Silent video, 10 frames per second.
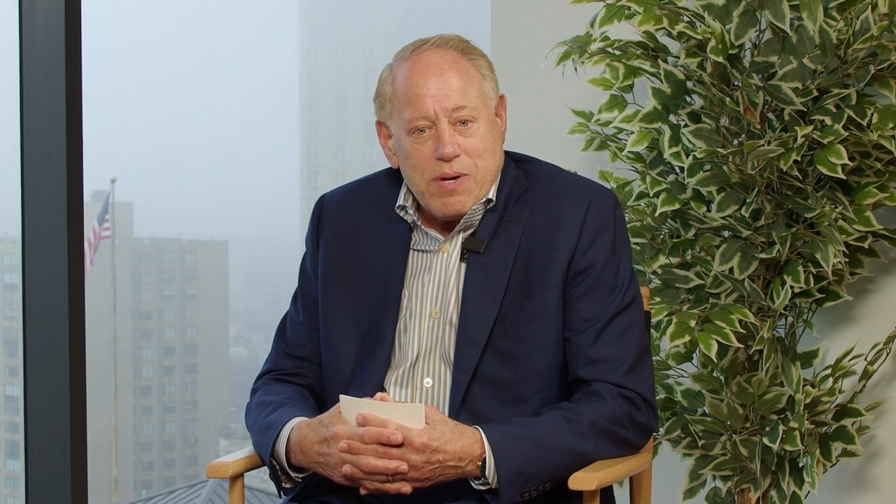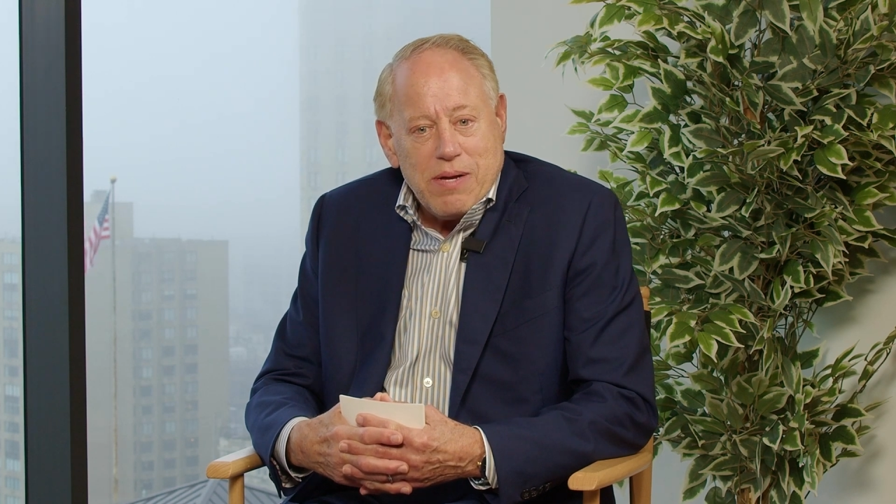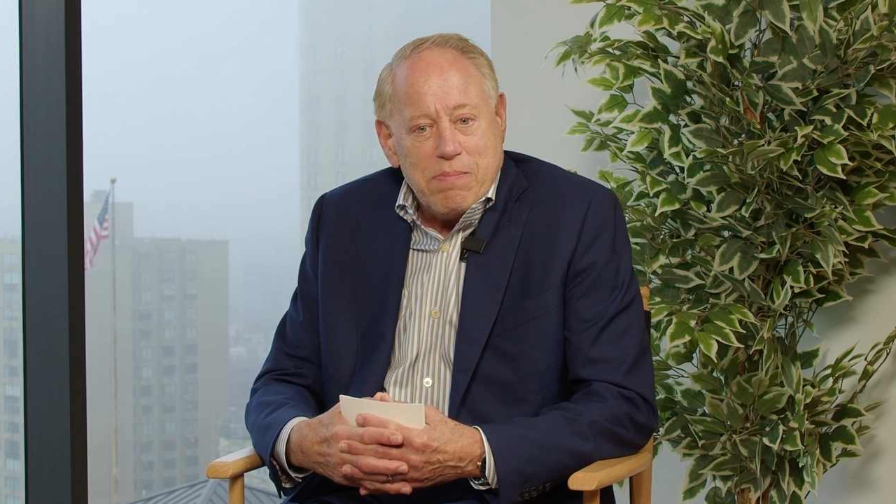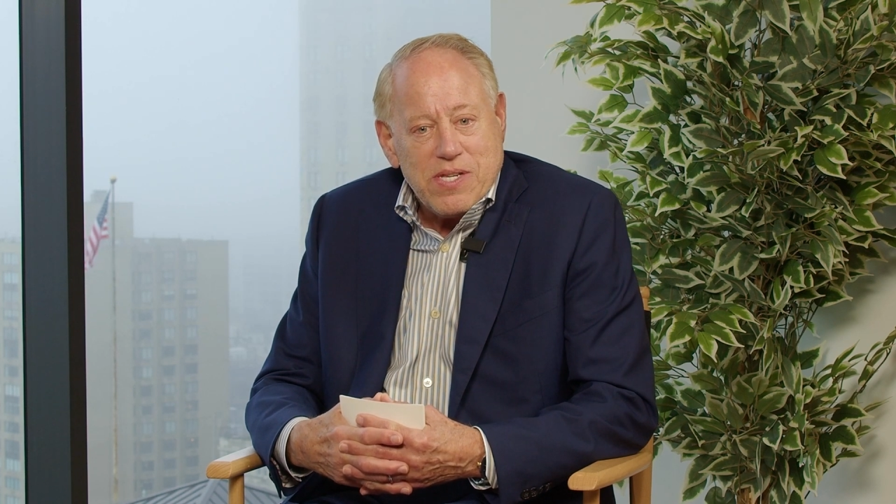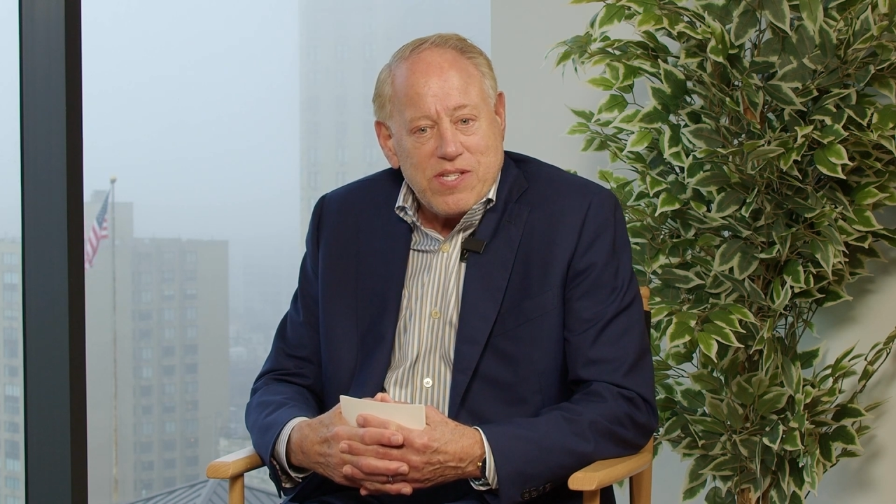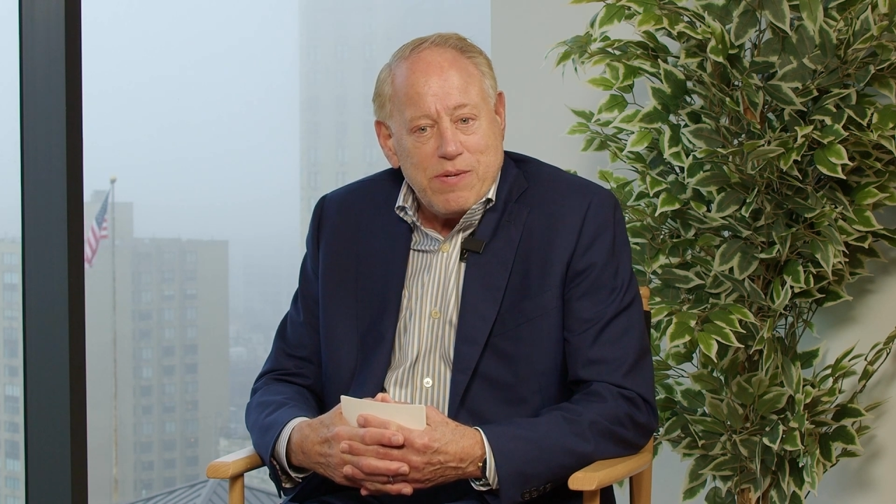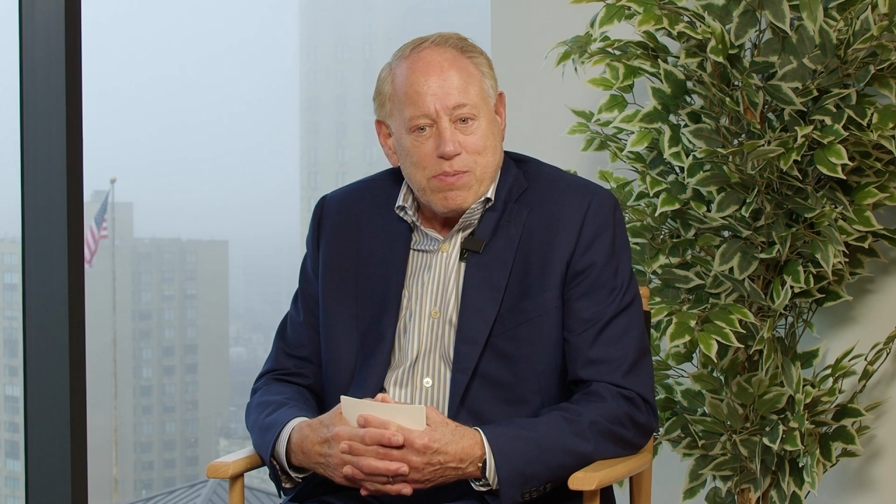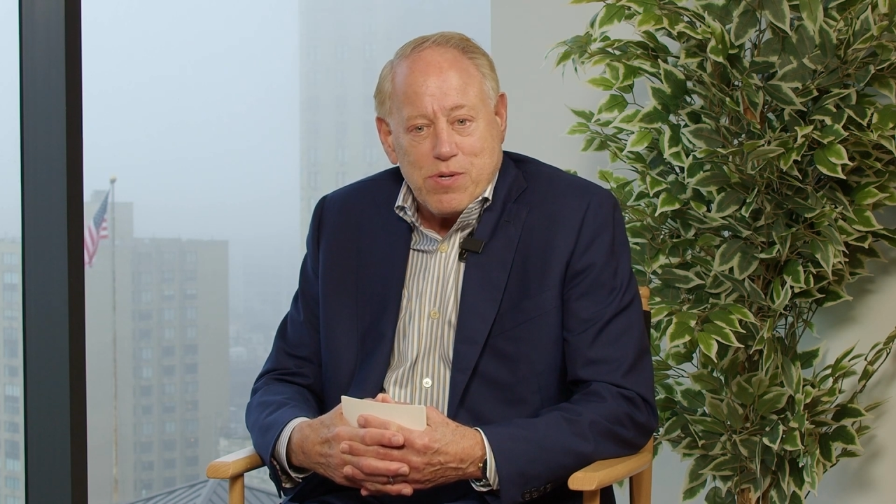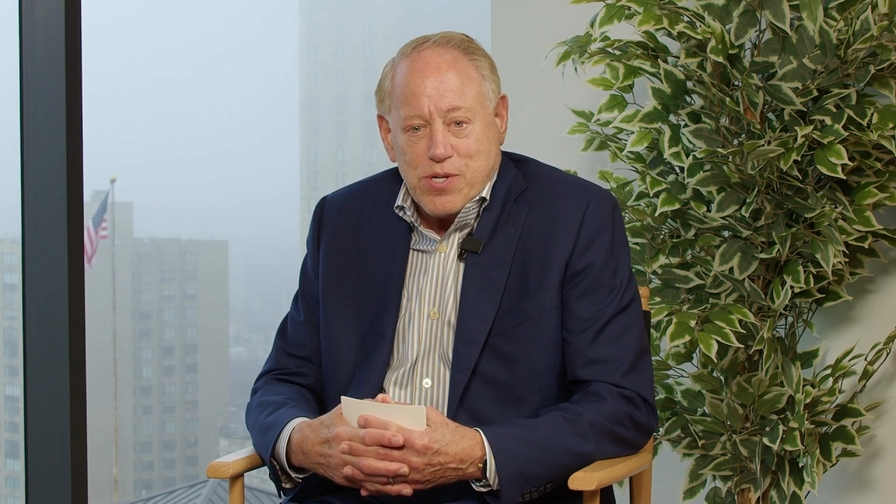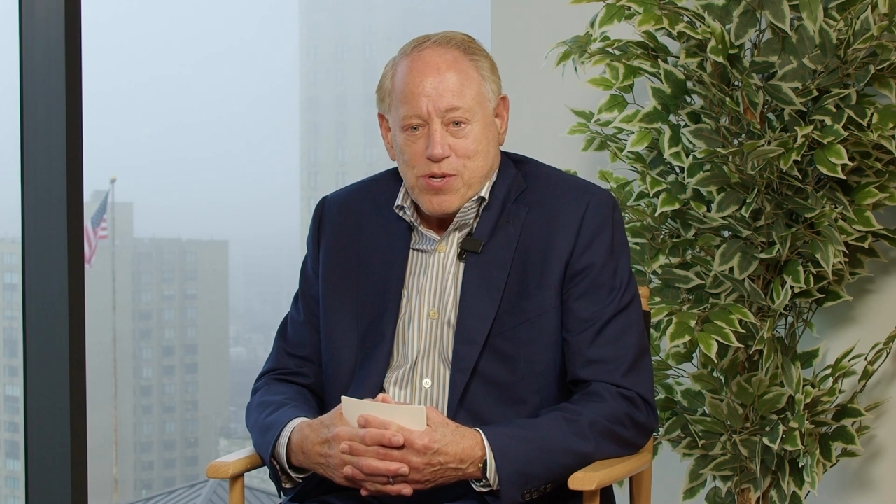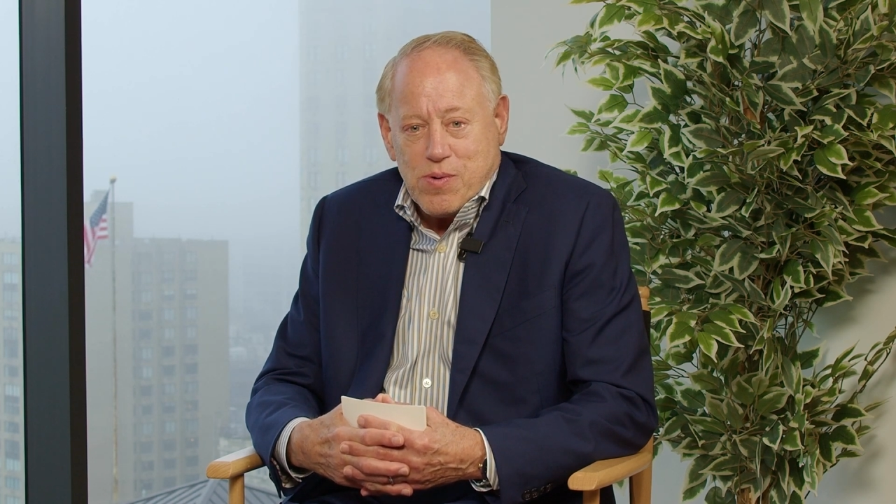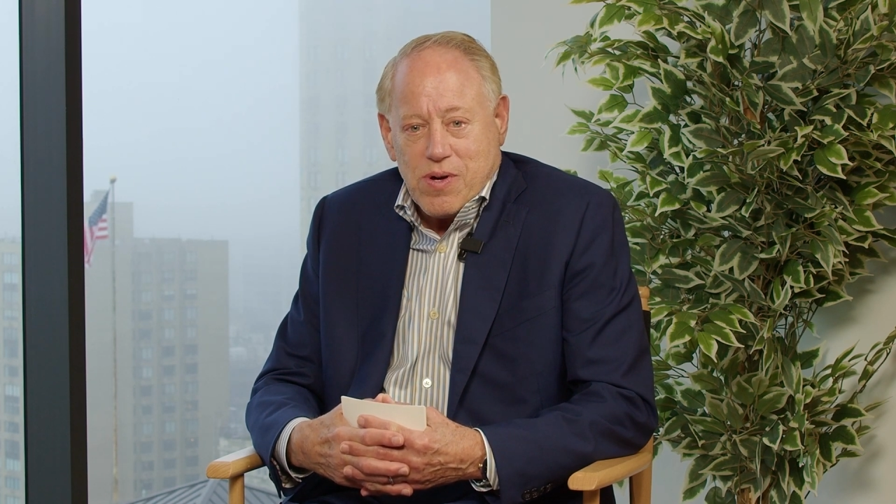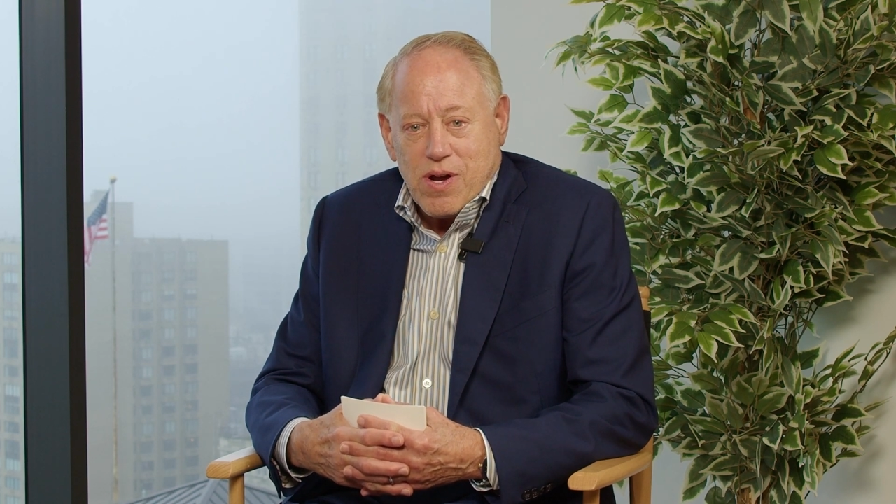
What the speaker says: by Mitzi Perdue,